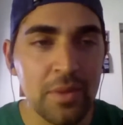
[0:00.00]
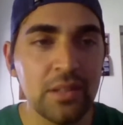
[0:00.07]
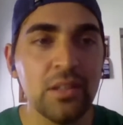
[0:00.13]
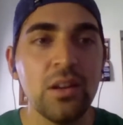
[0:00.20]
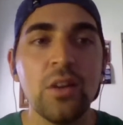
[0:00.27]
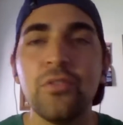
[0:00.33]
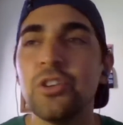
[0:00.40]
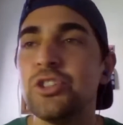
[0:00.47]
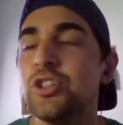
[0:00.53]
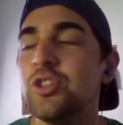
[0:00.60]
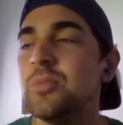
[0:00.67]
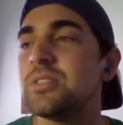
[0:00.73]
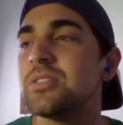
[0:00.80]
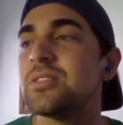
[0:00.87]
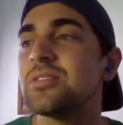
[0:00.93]
I mean, you know,
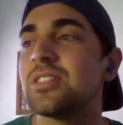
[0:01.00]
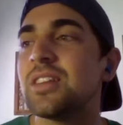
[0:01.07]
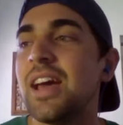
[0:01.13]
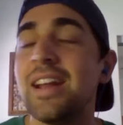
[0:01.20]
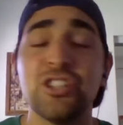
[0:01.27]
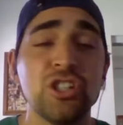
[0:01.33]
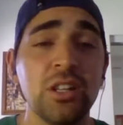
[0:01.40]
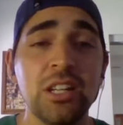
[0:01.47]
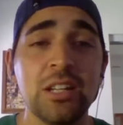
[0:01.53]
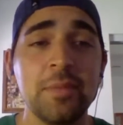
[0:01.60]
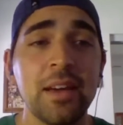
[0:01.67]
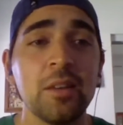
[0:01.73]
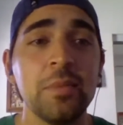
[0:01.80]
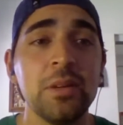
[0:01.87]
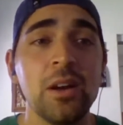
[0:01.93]
Verdum is just kind of chinny,
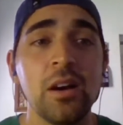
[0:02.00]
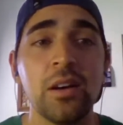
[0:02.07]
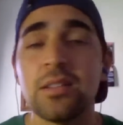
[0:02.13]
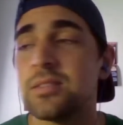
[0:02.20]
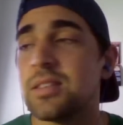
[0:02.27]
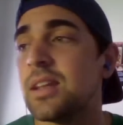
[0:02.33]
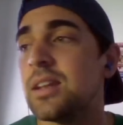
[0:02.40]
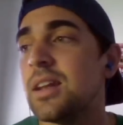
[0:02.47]
man, to be honest.